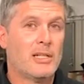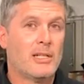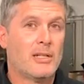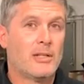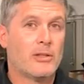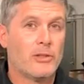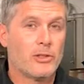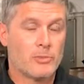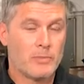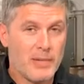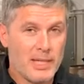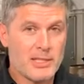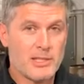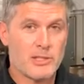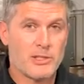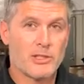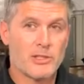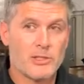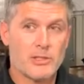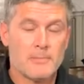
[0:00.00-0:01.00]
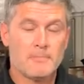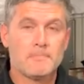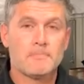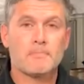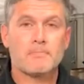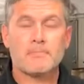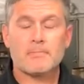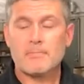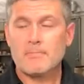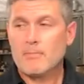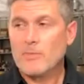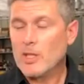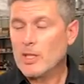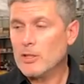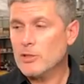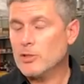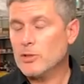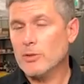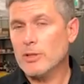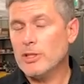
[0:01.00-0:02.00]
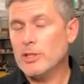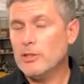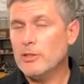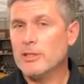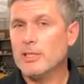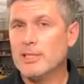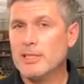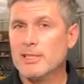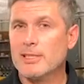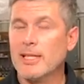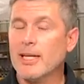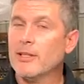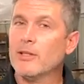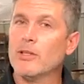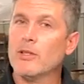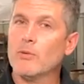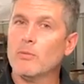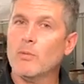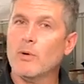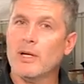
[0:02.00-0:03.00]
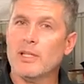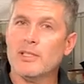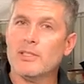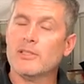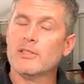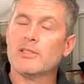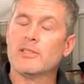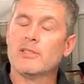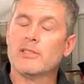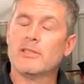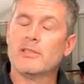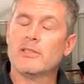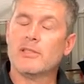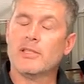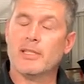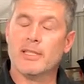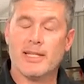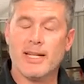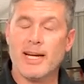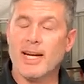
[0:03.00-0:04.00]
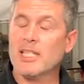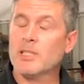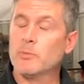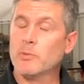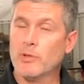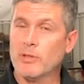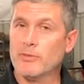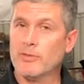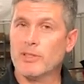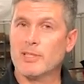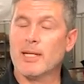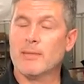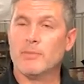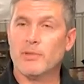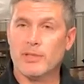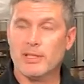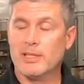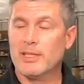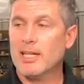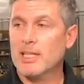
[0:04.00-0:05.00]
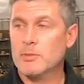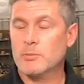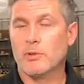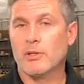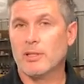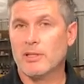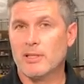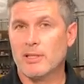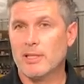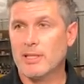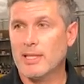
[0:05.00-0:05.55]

those messages so that you can send the ones to the dashboard. For example, the dashboard, the